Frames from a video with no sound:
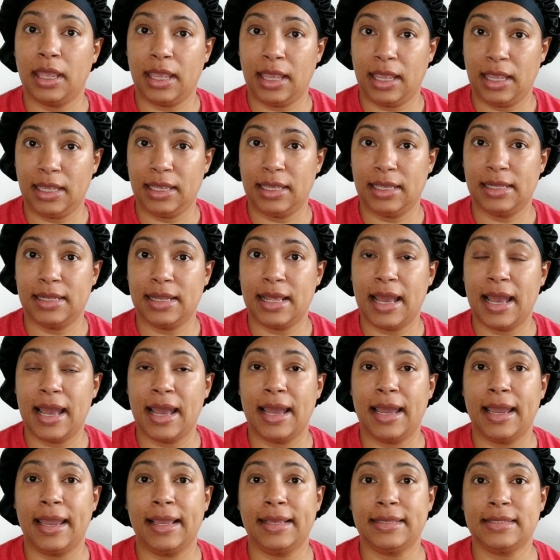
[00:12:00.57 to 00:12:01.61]
and
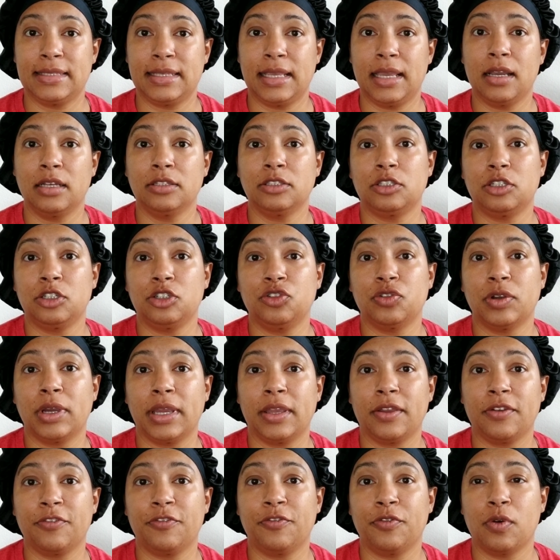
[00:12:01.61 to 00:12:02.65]
I sat under the
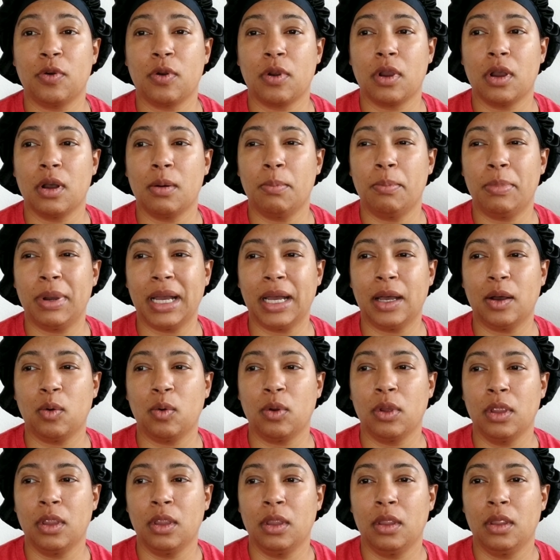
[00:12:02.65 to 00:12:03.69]
dryer for
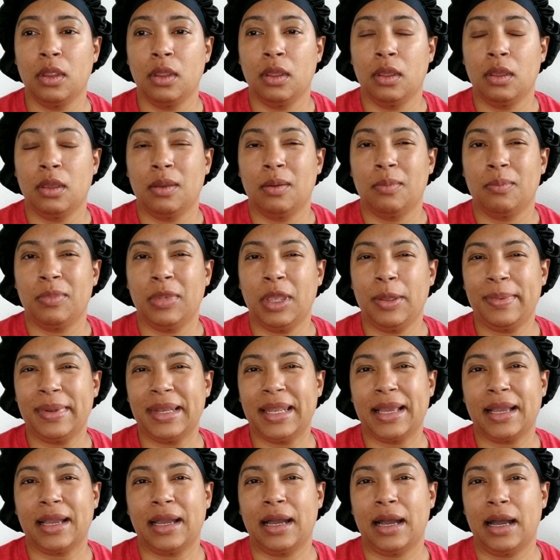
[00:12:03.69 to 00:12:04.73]
about maybe
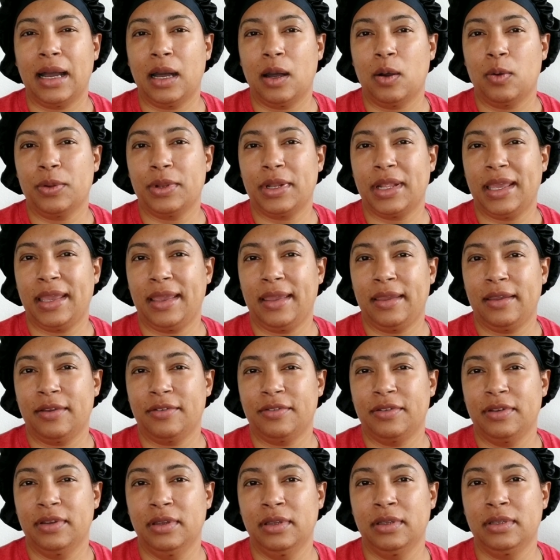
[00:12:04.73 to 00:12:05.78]
like an hour and a
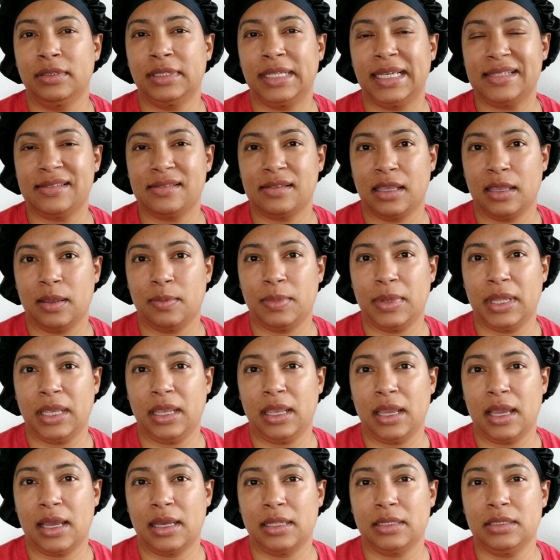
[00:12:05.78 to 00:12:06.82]
half. That same
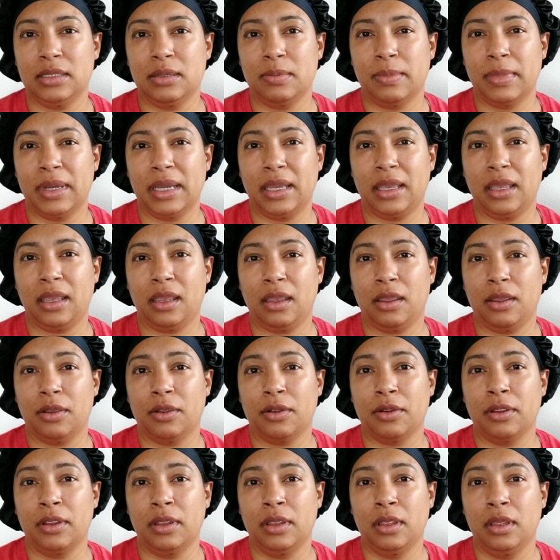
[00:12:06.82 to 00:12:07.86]
day, I did my
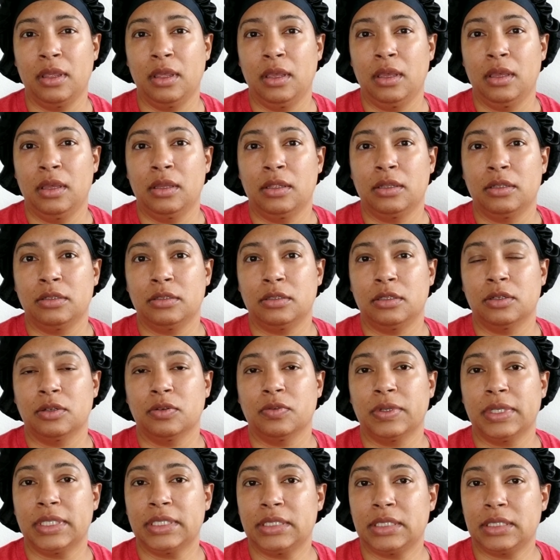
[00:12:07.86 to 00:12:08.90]
hair. The
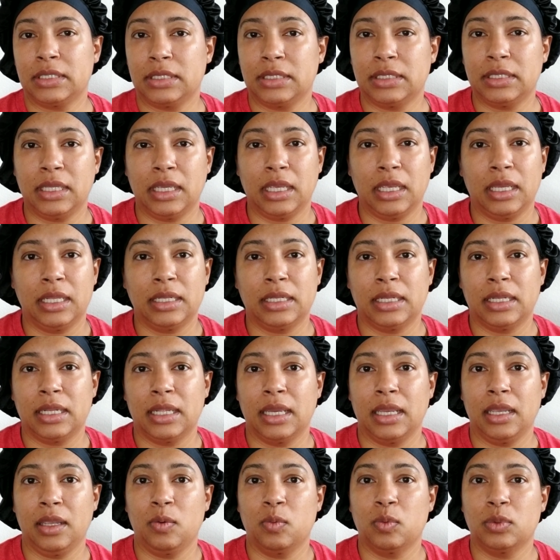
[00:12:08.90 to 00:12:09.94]
rest of the day and the
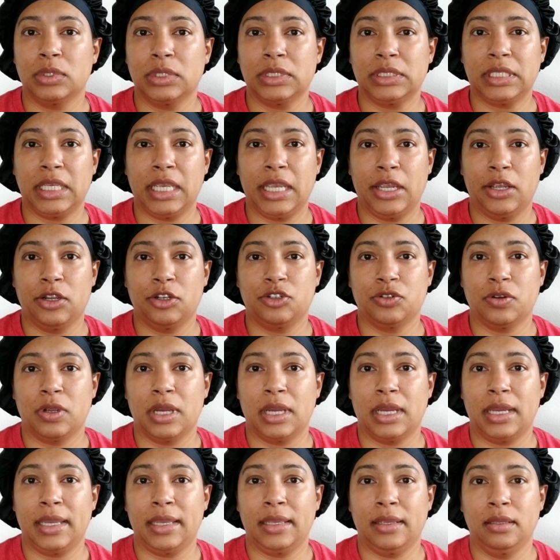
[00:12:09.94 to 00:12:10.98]
night was air
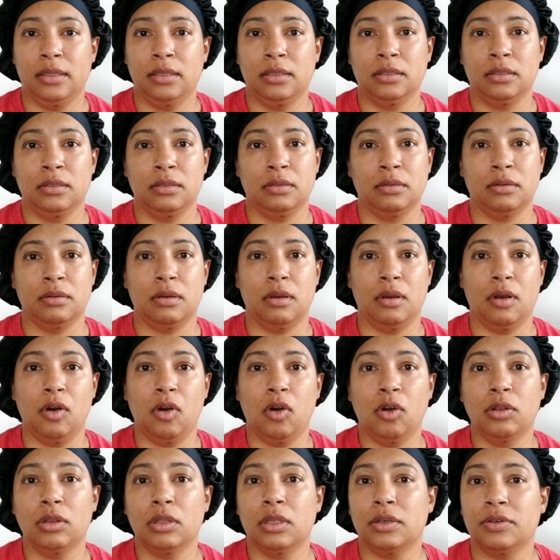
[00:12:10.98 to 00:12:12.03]
dry.
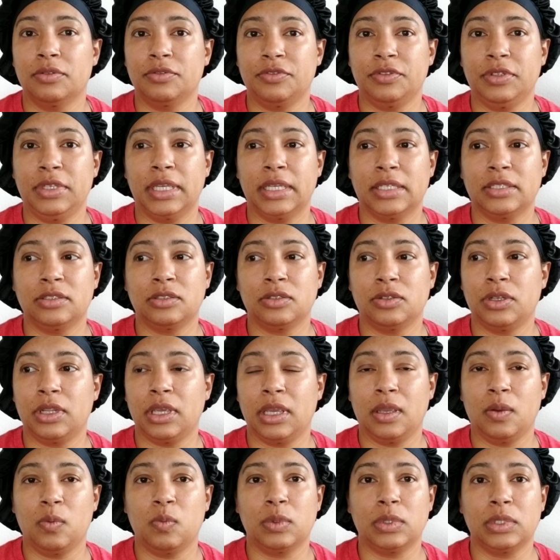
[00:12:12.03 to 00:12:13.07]
All of
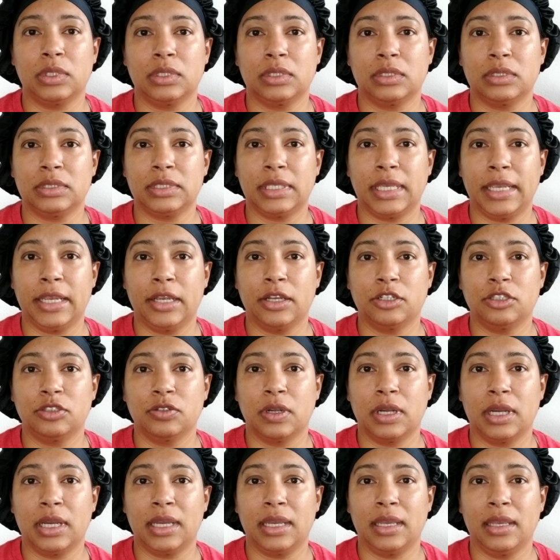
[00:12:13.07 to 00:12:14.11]
yesterday was air
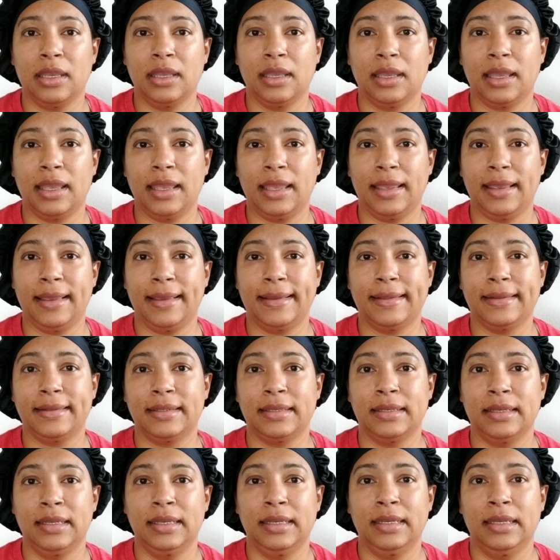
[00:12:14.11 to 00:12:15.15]
dry,
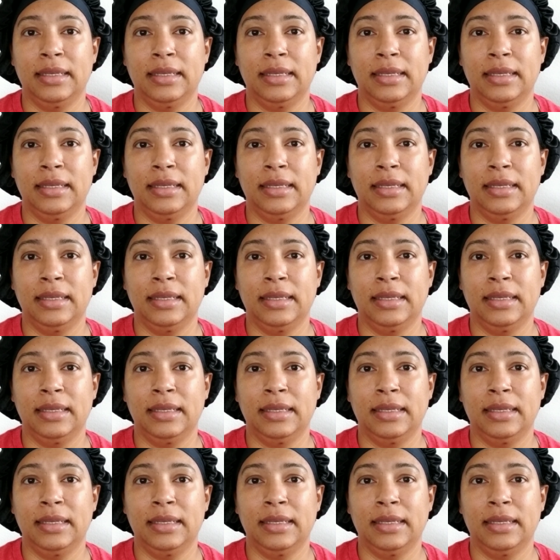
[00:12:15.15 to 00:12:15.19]
and